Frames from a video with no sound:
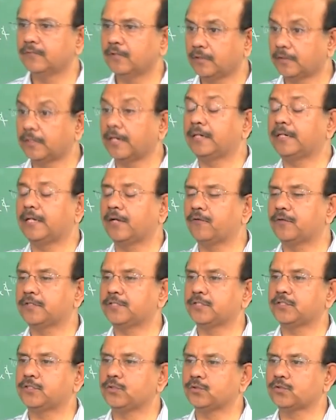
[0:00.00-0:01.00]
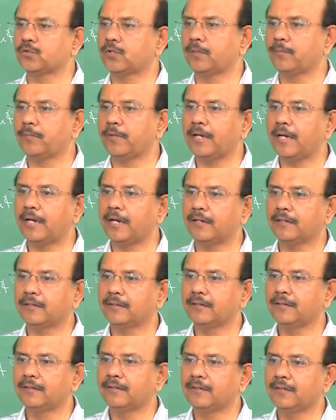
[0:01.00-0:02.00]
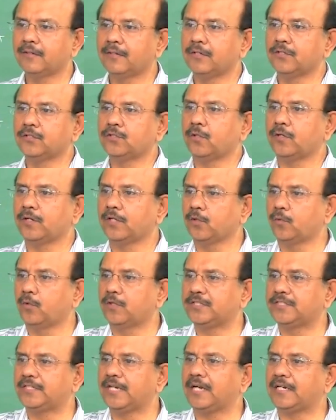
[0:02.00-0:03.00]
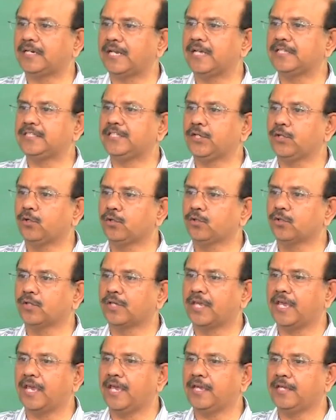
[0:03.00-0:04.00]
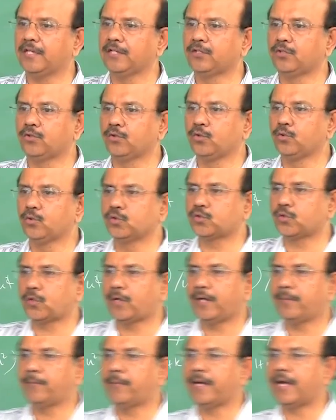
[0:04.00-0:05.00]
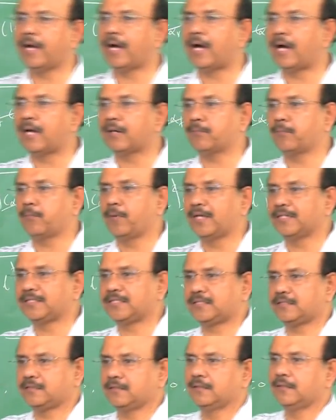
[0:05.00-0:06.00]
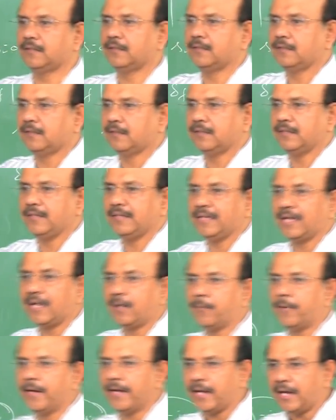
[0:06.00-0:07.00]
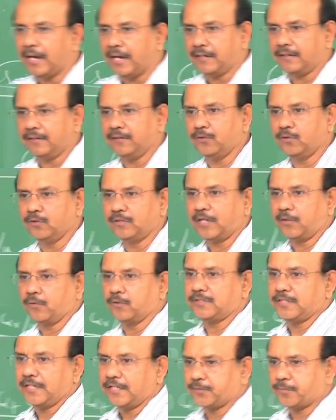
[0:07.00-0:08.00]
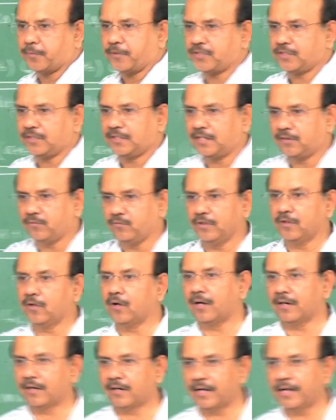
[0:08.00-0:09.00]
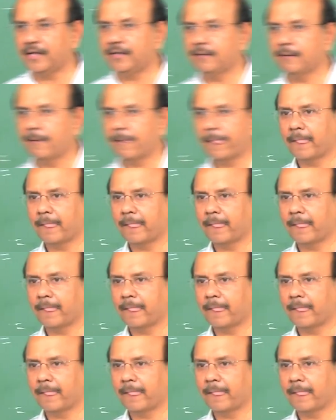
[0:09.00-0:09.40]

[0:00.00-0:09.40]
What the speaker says: delta versus U squared by R. So in other words, delta is equal to K into U squared by R plus L by R. That was the expression that we got, right?